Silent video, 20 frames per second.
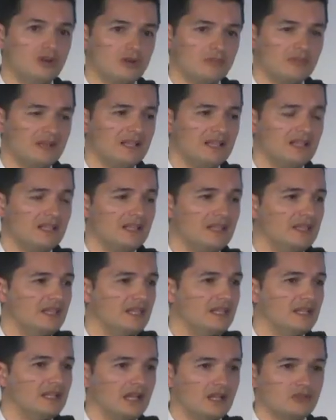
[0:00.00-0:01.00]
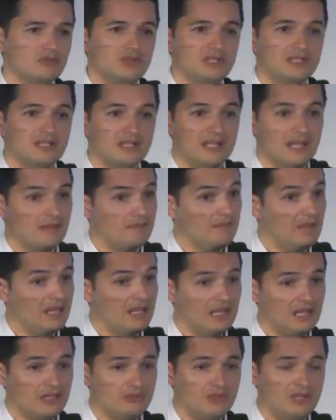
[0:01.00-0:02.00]
normal in countries like
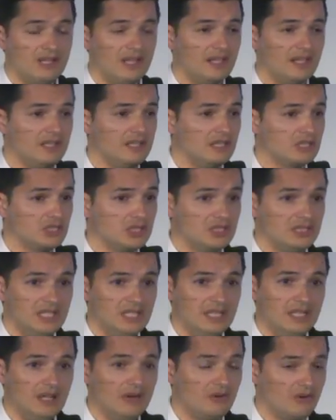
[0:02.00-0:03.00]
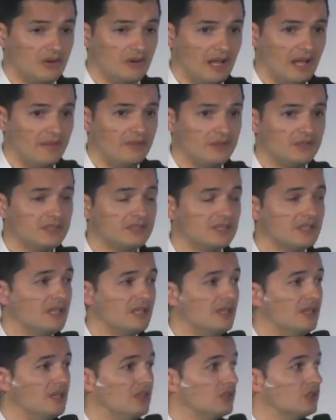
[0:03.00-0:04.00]
my country, like in Argentina or
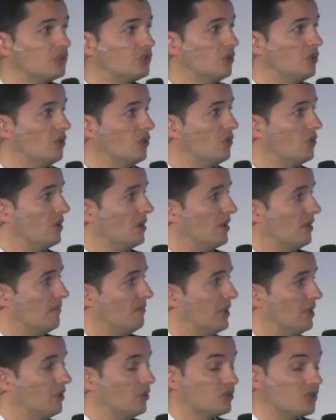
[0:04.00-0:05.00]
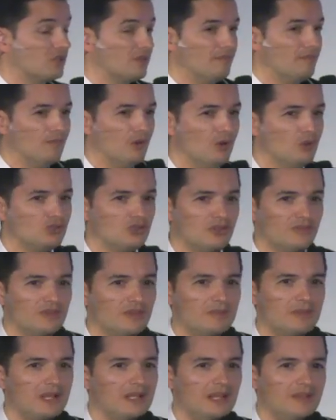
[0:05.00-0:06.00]
others. So, because most
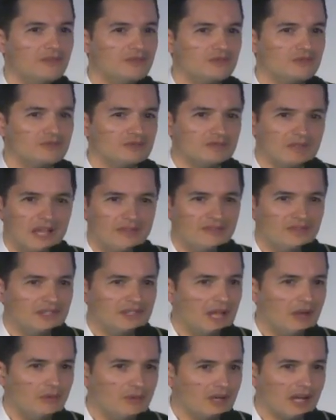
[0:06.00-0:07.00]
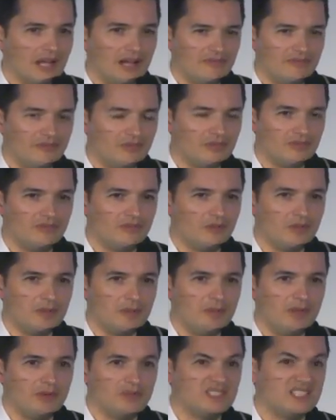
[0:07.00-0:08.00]
of them, they live half an hour half
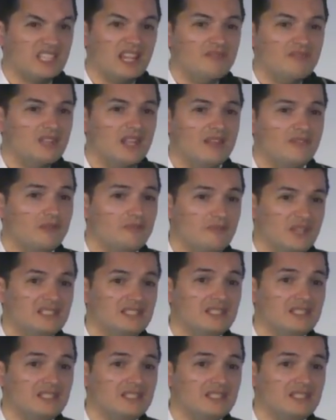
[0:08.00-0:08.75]
from the penguins. They've never